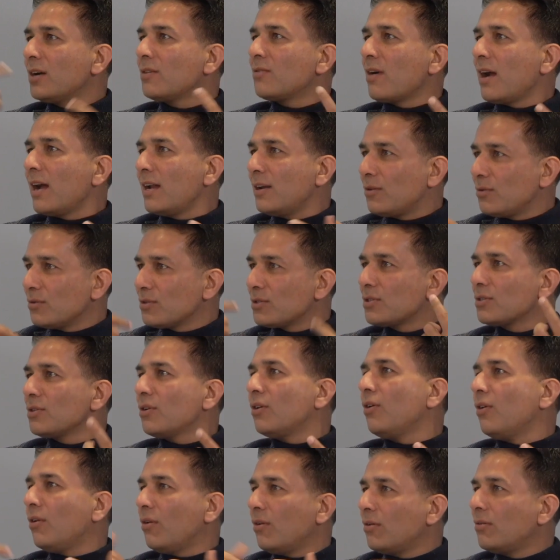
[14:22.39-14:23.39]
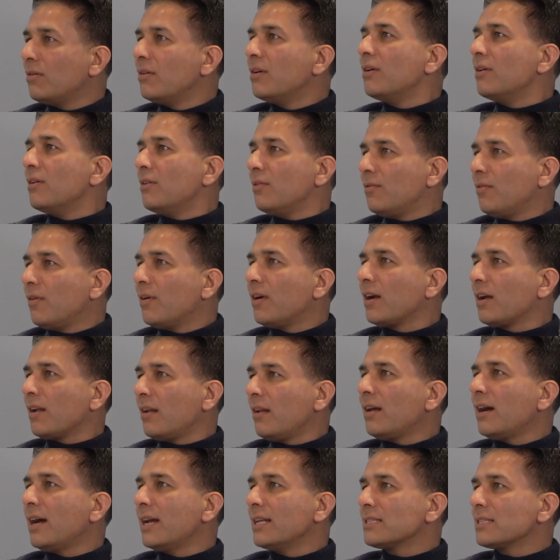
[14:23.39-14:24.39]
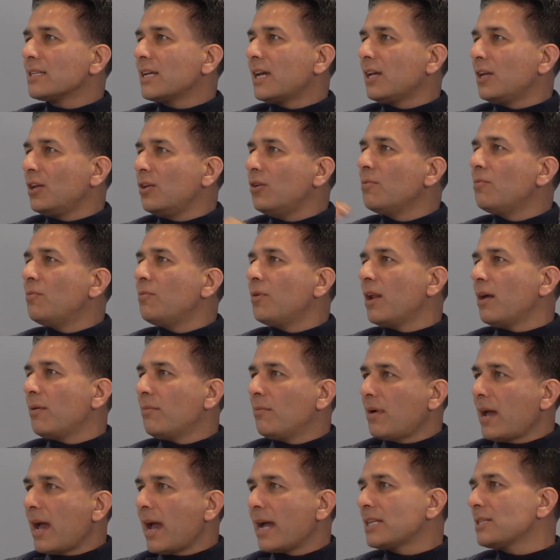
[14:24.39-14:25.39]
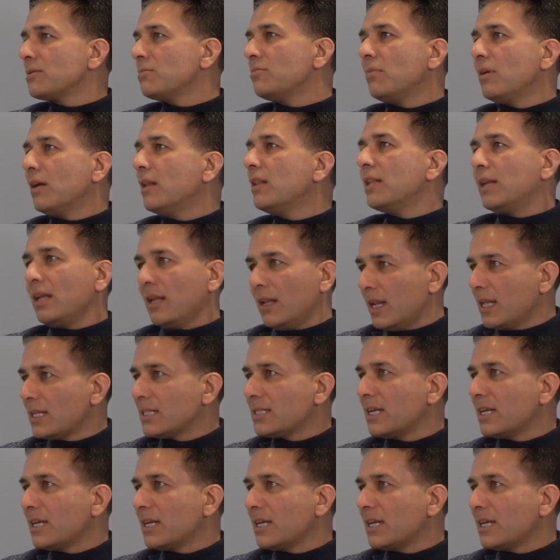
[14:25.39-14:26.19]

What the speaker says: trying to solve for our clients. You put an X million, let's